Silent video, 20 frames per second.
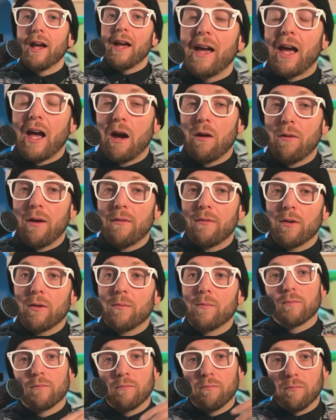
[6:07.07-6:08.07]
However,
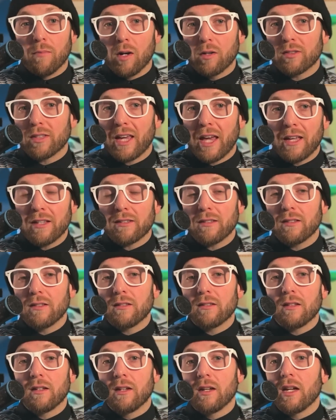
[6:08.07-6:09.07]
most
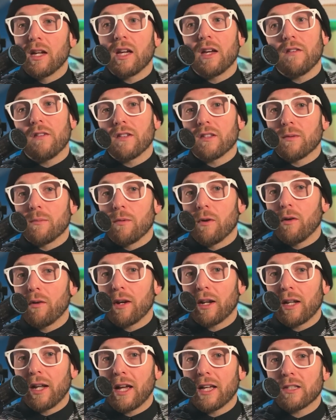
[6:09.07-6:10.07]
cases, if it's a
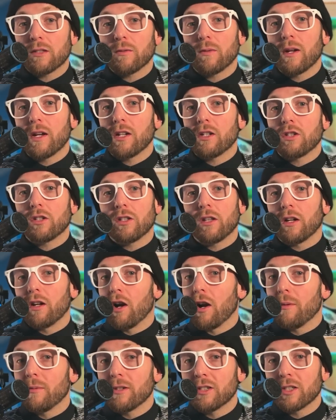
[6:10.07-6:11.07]
broken light switch, the
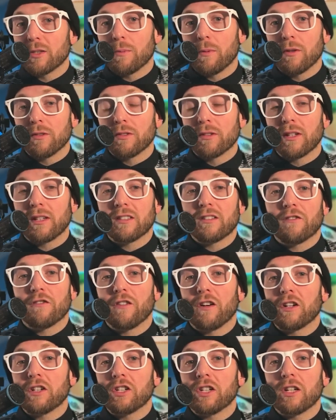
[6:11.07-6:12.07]
garbage disposal doesn't
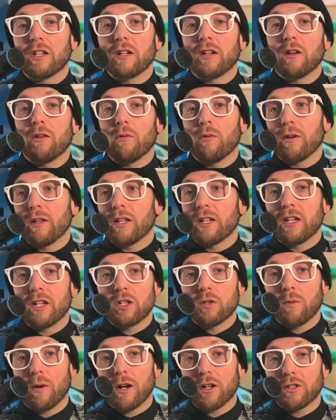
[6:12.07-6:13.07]
function, or the
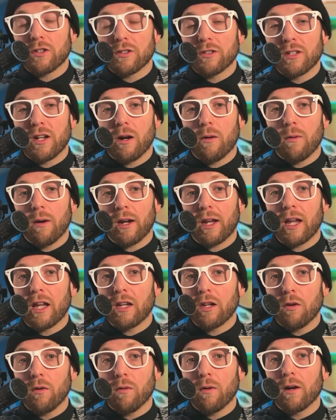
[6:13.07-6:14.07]
dishwasher is not working,
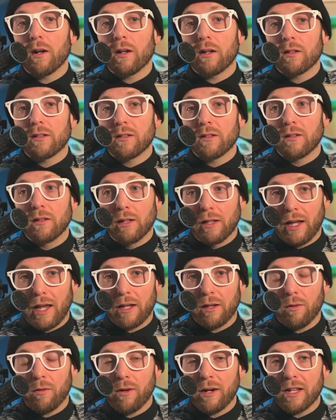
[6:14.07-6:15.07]
your
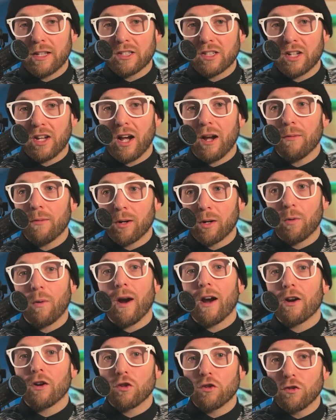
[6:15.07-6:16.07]
landlord is not
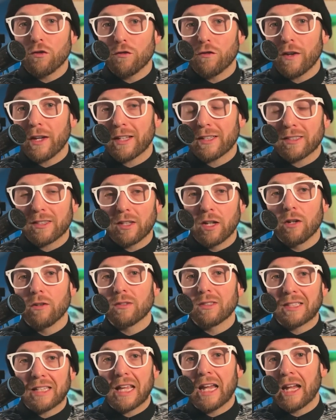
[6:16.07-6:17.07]
required to fix those
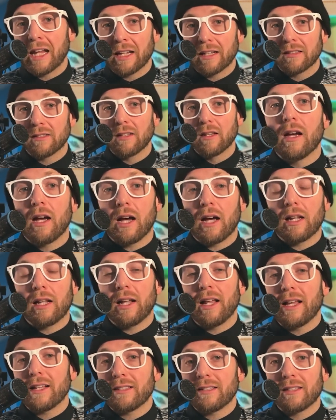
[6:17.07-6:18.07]
things
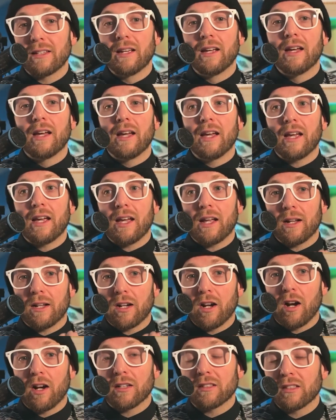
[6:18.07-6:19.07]
unless it
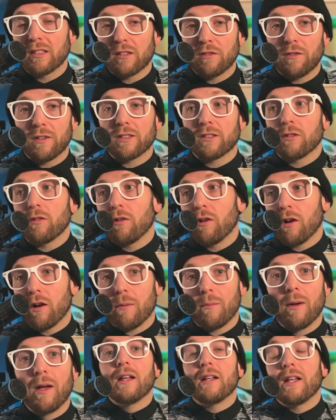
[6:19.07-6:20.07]
causes physical harm.
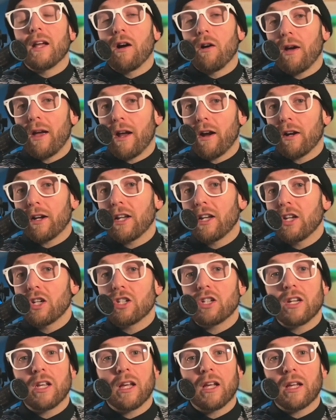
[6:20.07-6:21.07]
Now, air
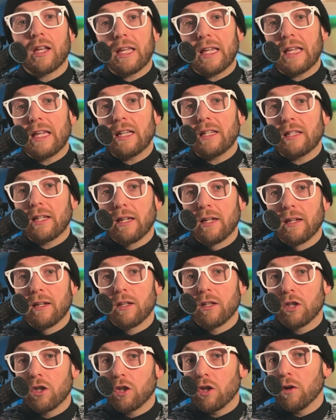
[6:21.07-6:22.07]
conditioning, heat,
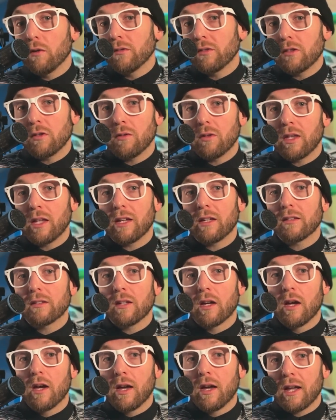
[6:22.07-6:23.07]
those 2 things
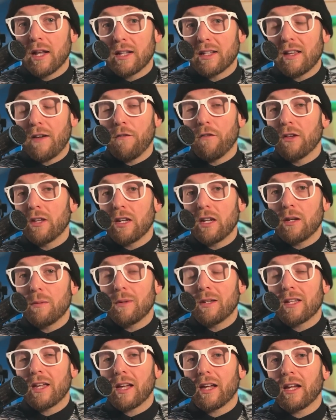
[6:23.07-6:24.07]
definitely need to be
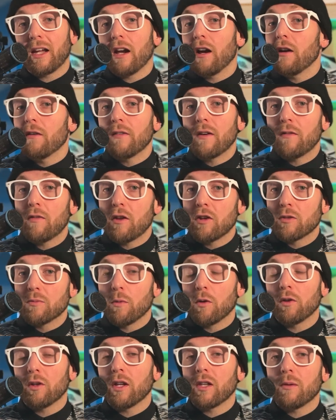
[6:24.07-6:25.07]
taken care of if there's
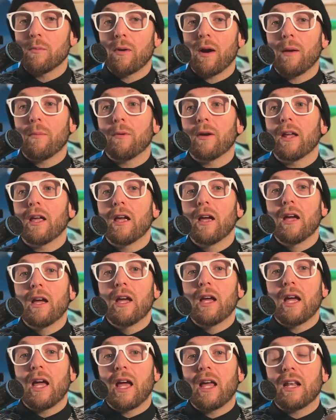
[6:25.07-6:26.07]
mold on the property.
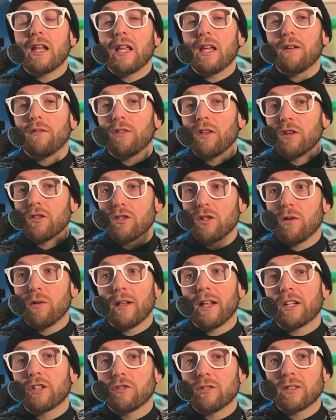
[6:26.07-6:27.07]
And if there's no
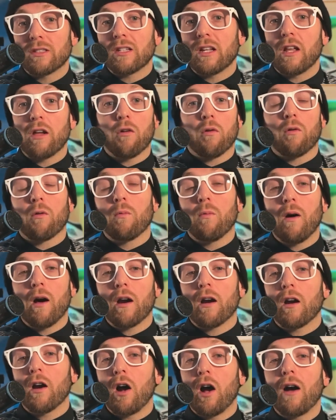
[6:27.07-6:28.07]
electricity or
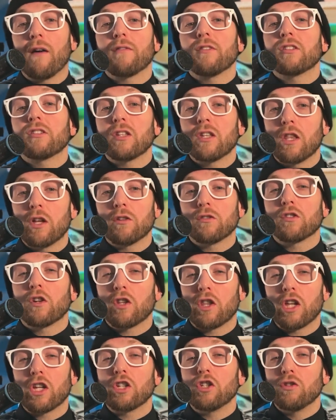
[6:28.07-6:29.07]
water, obviously those are
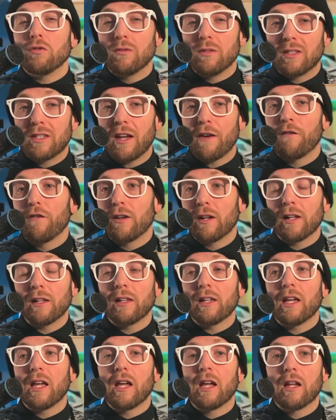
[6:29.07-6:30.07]
things you
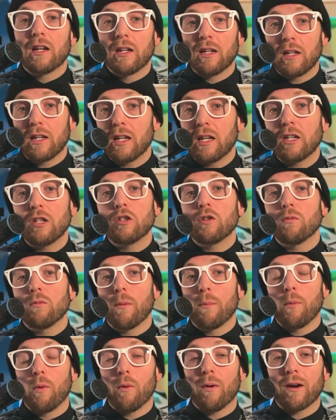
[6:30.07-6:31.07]
definitely need to
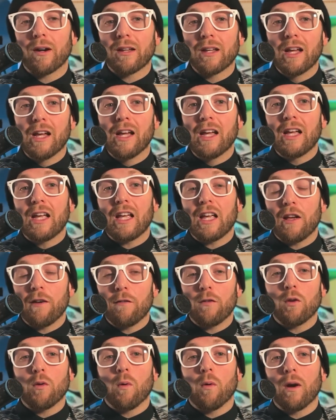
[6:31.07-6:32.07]
report if
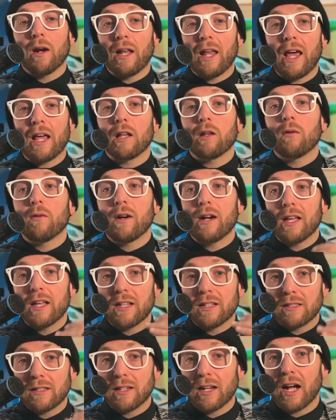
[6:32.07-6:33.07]
your landlord
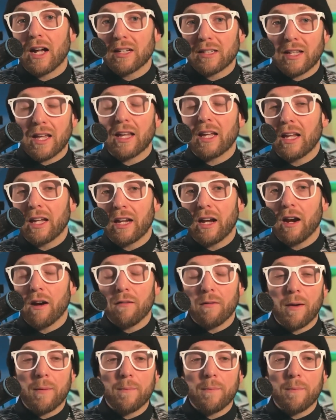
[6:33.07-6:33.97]
is not taking care of it.